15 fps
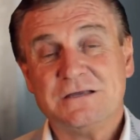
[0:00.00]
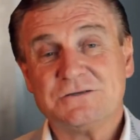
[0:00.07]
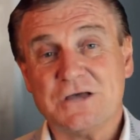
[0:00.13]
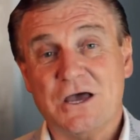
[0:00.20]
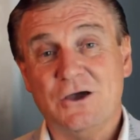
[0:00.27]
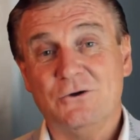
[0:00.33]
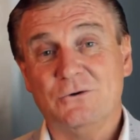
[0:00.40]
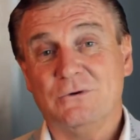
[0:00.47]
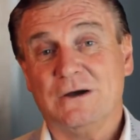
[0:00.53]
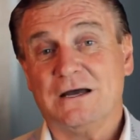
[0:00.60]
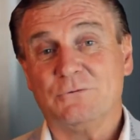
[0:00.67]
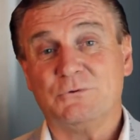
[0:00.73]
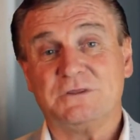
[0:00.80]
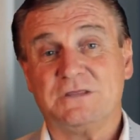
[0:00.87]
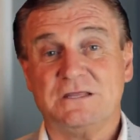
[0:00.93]
So
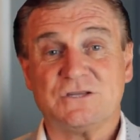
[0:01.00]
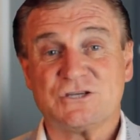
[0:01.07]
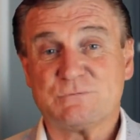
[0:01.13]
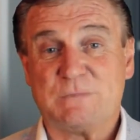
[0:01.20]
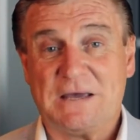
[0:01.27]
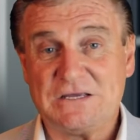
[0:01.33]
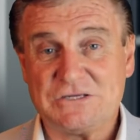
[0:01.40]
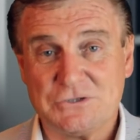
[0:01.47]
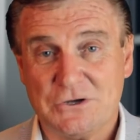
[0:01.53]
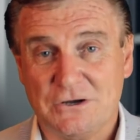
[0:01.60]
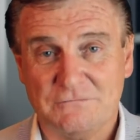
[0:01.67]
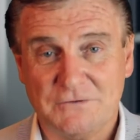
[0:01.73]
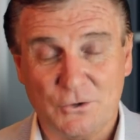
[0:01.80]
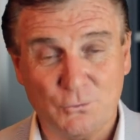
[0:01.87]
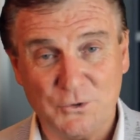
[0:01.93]
uh, within the space
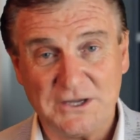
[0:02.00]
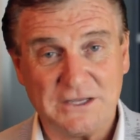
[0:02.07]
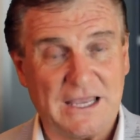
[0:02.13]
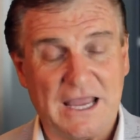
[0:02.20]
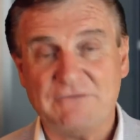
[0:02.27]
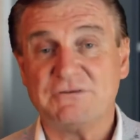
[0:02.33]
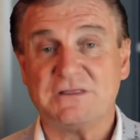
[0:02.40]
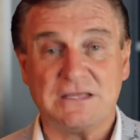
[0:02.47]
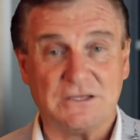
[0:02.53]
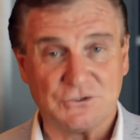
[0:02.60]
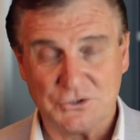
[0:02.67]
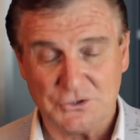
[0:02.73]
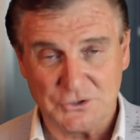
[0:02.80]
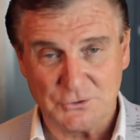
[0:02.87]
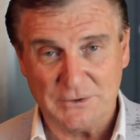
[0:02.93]
of a week, everything
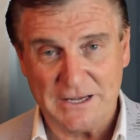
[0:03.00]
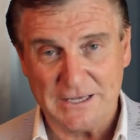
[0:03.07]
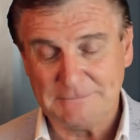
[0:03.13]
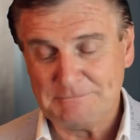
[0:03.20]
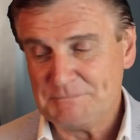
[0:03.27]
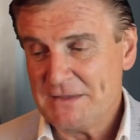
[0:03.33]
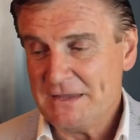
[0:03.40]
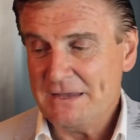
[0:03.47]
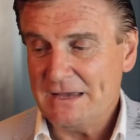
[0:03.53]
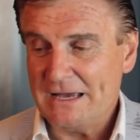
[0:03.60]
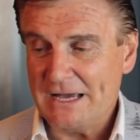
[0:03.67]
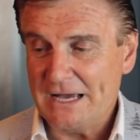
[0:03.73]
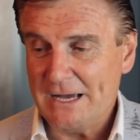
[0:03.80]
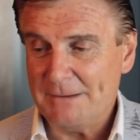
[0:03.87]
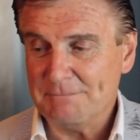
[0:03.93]
had turned around.
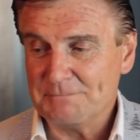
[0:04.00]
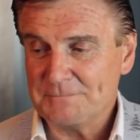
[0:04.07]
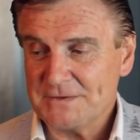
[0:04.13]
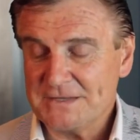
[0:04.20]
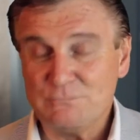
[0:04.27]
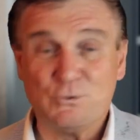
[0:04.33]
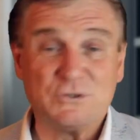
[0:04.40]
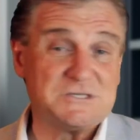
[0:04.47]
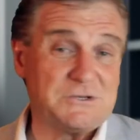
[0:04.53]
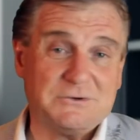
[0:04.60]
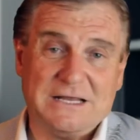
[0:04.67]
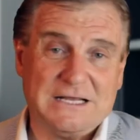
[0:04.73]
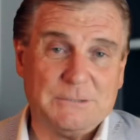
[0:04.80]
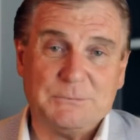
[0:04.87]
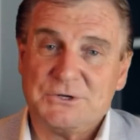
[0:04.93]
Um, was there
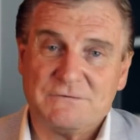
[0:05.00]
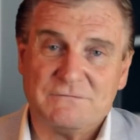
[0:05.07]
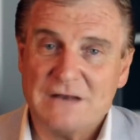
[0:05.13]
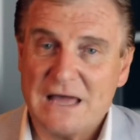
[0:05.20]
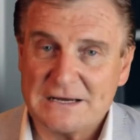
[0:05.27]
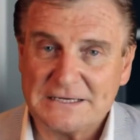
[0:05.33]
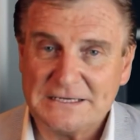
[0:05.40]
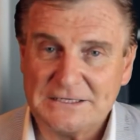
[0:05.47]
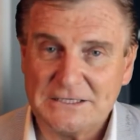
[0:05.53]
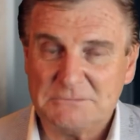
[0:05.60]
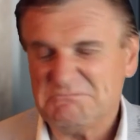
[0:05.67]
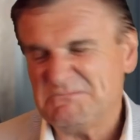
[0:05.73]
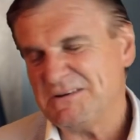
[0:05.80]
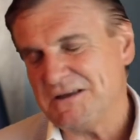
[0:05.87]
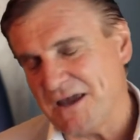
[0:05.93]
an element of luck in
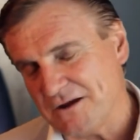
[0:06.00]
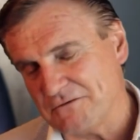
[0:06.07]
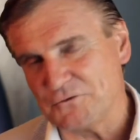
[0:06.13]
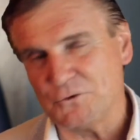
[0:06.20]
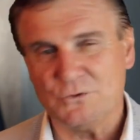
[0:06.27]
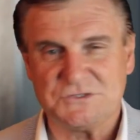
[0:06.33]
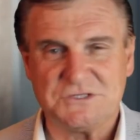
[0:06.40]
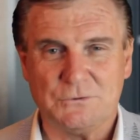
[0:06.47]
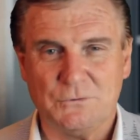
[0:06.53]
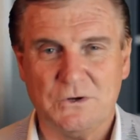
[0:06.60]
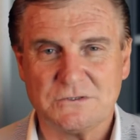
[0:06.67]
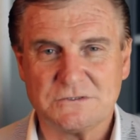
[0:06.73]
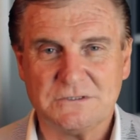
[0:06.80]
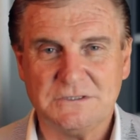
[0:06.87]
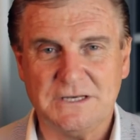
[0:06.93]
it? Yeah, of course there
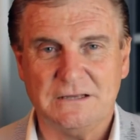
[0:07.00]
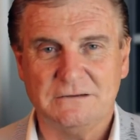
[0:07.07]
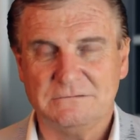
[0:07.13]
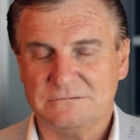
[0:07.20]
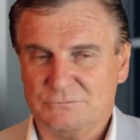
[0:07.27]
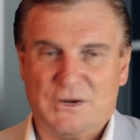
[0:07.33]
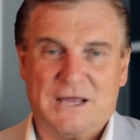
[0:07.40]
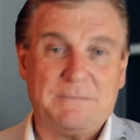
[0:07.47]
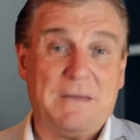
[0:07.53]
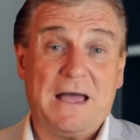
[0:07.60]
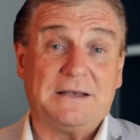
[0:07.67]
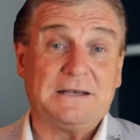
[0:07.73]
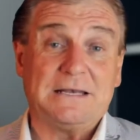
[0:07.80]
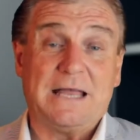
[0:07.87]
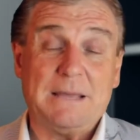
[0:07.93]
was. You know, Ray
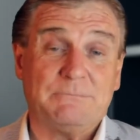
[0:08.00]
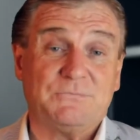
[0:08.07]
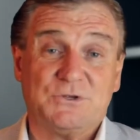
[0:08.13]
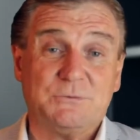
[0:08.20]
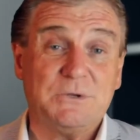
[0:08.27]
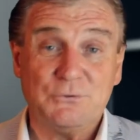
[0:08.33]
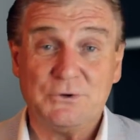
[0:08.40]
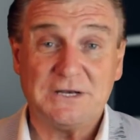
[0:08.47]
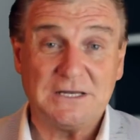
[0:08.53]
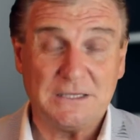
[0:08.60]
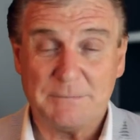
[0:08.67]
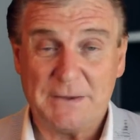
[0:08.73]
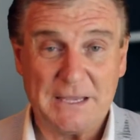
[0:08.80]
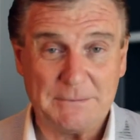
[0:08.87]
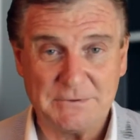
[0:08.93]
Martin happened to be reading
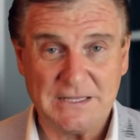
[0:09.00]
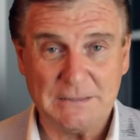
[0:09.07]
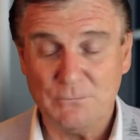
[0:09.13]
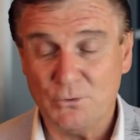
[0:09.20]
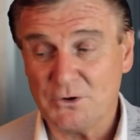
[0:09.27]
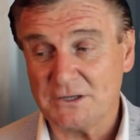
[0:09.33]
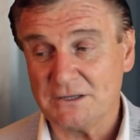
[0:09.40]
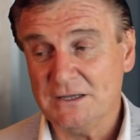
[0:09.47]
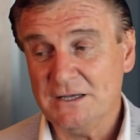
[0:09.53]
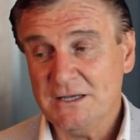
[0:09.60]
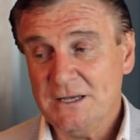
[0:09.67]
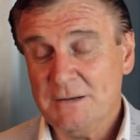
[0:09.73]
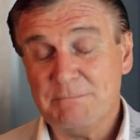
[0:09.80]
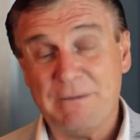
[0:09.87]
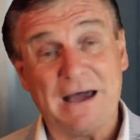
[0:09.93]
the paper that morning.
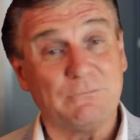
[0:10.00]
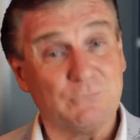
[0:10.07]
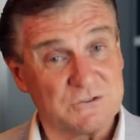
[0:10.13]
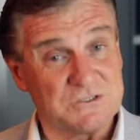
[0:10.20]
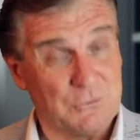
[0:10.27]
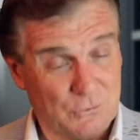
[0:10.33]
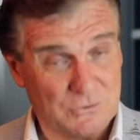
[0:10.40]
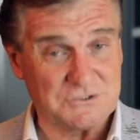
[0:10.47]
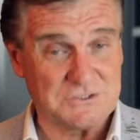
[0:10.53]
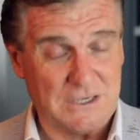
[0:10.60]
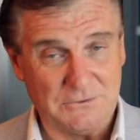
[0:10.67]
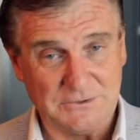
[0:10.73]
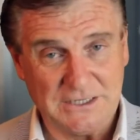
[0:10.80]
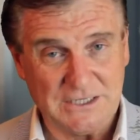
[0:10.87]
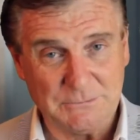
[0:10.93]
But was there
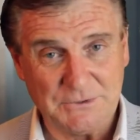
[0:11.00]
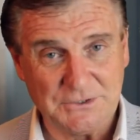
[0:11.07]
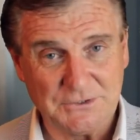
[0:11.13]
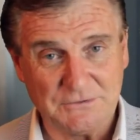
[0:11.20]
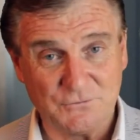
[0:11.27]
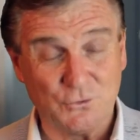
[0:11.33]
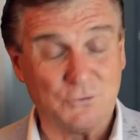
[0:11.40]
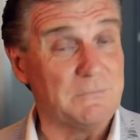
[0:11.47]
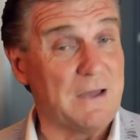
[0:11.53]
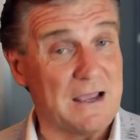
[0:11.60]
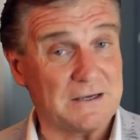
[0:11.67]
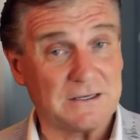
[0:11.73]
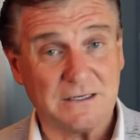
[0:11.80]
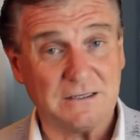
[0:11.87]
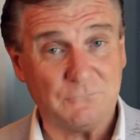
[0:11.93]
also an element of good
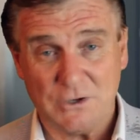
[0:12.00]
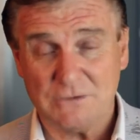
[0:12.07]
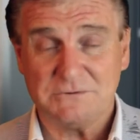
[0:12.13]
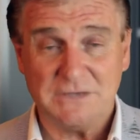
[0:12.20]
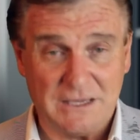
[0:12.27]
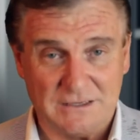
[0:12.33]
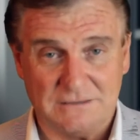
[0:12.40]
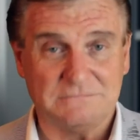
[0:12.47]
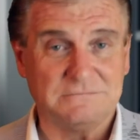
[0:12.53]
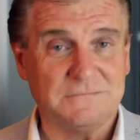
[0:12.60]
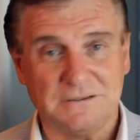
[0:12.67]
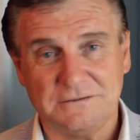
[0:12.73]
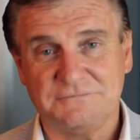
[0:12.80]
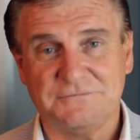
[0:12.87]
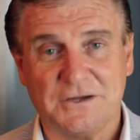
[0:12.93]
marketing? Well, yeah.
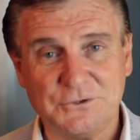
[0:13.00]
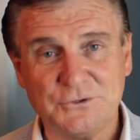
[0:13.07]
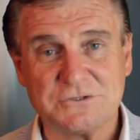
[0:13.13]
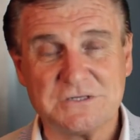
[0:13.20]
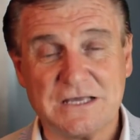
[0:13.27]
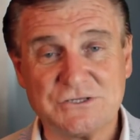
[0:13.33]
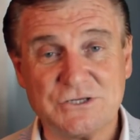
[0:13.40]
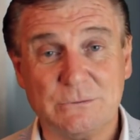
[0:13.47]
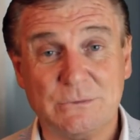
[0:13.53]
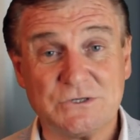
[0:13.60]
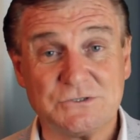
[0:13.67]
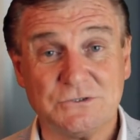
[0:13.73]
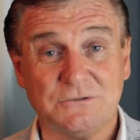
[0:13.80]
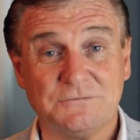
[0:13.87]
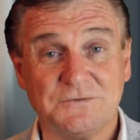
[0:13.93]
If I I do say so
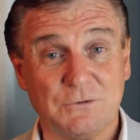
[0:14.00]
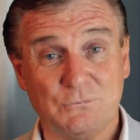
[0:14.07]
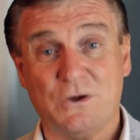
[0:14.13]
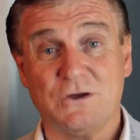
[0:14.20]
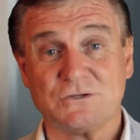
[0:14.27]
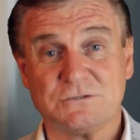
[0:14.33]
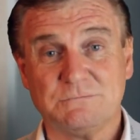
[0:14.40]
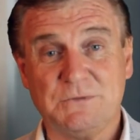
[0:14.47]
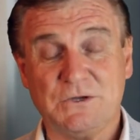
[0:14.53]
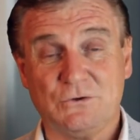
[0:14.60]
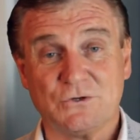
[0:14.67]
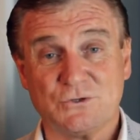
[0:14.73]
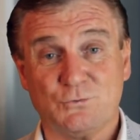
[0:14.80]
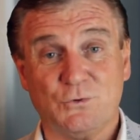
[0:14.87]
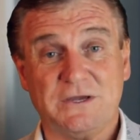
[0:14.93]
myself, there was,
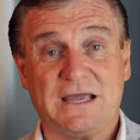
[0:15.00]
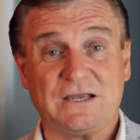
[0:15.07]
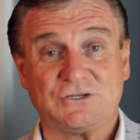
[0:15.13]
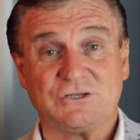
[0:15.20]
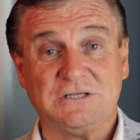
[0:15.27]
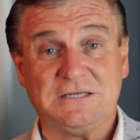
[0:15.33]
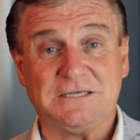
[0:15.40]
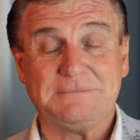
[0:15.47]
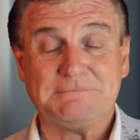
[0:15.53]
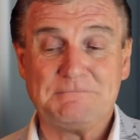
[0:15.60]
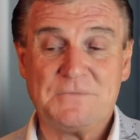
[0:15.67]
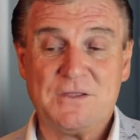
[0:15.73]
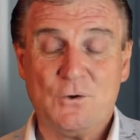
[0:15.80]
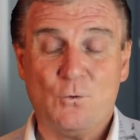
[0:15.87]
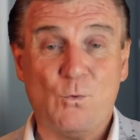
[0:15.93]
because we actually
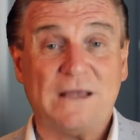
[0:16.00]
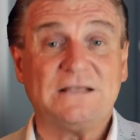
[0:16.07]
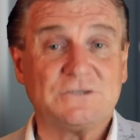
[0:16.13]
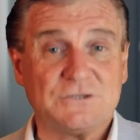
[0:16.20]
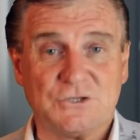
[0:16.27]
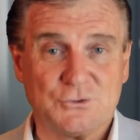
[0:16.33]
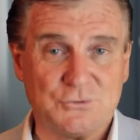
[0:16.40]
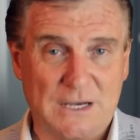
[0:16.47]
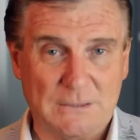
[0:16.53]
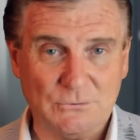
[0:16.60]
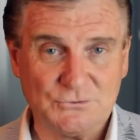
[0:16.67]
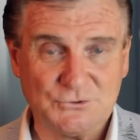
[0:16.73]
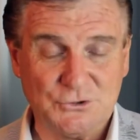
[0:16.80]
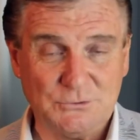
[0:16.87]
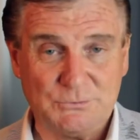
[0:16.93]
went to the
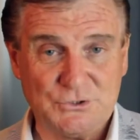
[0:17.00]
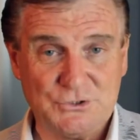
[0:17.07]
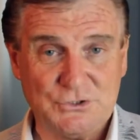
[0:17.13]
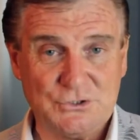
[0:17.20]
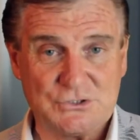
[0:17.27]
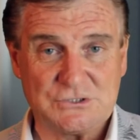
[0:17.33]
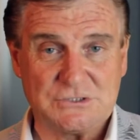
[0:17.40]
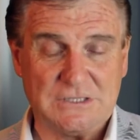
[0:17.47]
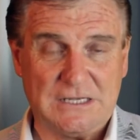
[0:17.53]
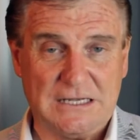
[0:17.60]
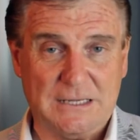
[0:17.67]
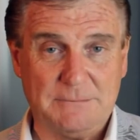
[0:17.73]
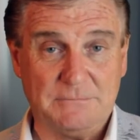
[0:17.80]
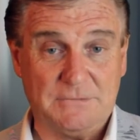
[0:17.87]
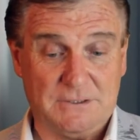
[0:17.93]
trouble to produce
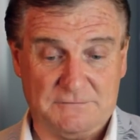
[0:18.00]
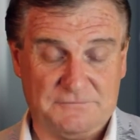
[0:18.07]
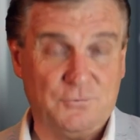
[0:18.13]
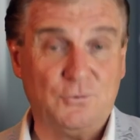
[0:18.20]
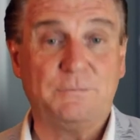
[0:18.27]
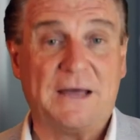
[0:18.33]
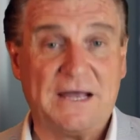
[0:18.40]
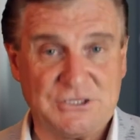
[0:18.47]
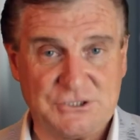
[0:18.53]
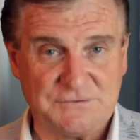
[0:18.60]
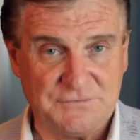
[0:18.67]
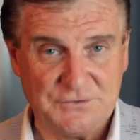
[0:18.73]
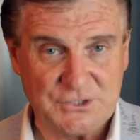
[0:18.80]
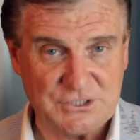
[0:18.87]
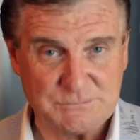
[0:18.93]
um, a full page
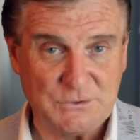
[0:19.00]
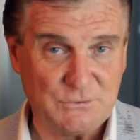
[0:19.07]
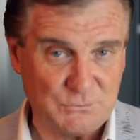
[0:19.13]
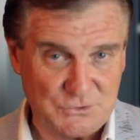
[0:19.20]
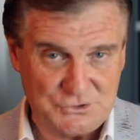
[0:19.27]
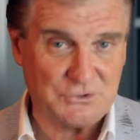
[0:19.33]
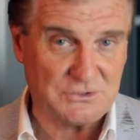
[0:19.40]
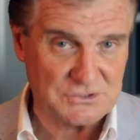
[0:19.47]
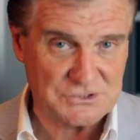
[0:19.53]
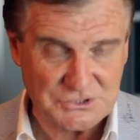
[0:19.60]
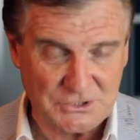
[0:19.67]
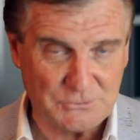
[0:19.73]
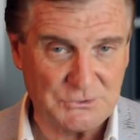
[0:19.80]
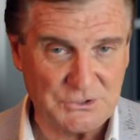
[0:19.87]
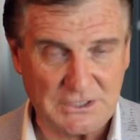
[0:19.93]
advertisement, which you can
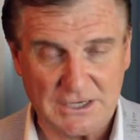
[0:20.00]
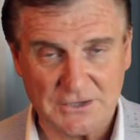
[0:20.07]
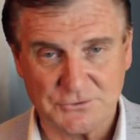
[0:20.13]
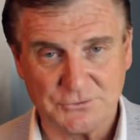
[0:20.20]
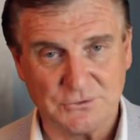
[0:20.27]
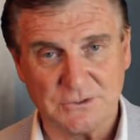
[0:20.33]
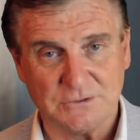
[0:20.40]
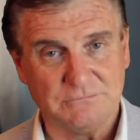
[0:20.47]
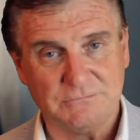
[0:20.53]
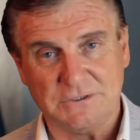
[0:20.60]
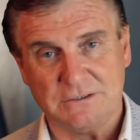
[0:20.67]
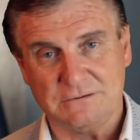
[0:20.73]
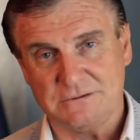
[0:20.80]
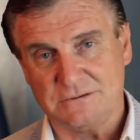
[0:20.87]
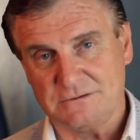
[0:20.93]
see when you go through the,
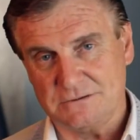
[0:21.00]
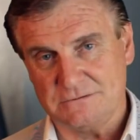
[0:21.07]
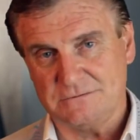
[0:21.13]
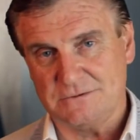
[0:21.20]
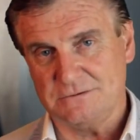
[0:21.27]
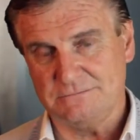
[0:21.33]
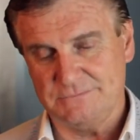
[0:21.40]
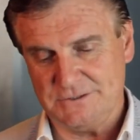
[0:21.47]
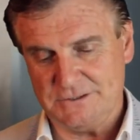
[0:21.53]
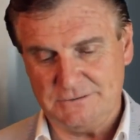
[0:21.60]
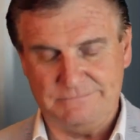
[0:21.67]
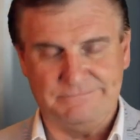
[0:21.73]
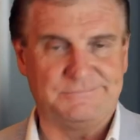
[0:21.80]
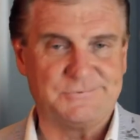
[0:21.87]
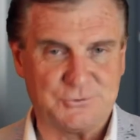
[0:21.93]
you know, the, the, the,
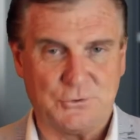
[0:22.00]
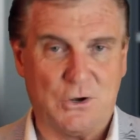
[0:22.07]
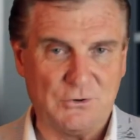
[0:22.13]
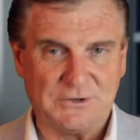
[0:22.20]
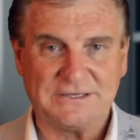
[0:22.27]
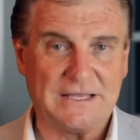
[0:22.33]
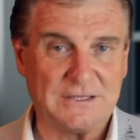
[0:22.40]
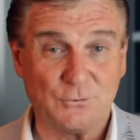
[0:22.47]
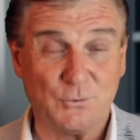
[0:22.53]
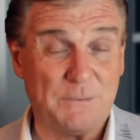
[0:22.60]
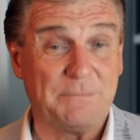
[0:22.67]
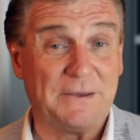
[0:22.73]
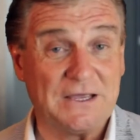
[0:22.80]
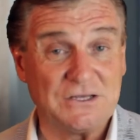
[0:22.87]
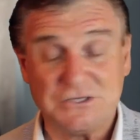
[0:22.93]
the, scrolling down the
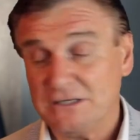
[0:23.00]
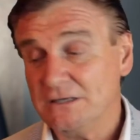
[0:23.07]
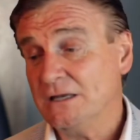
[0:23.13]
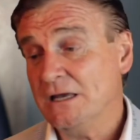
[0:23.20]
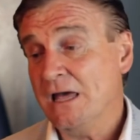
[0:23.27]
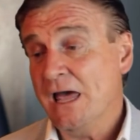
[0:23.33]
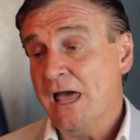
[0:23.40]
web page here.